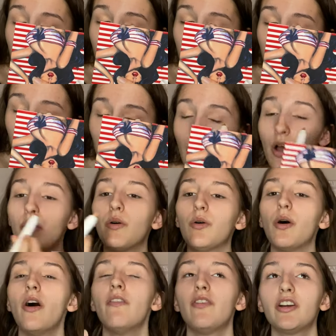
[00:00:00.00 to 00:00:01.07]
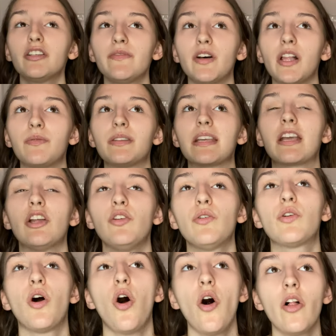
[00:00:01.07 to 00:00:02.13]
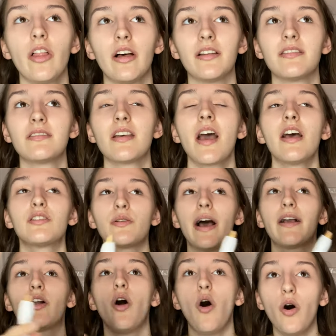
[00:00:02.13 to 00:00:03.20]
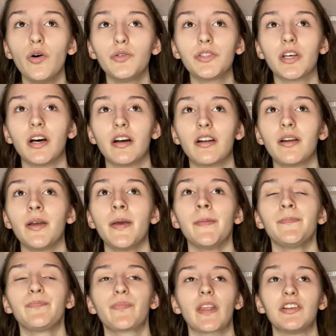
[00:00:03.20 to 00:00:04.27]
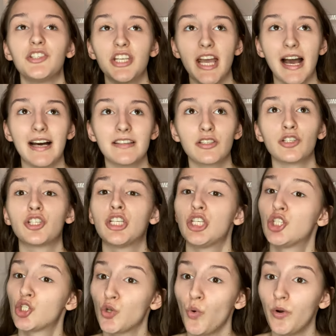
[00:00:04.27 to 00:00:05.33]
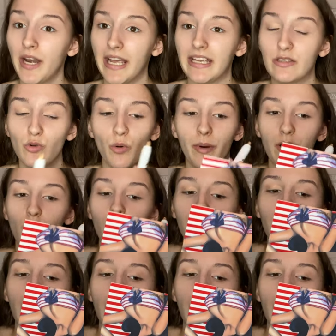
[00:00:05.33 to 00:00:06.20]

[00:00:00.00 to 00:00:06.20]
to, like, no, first of all it's like, can you call us? So I called her and she answered, she's so nice, oh my God.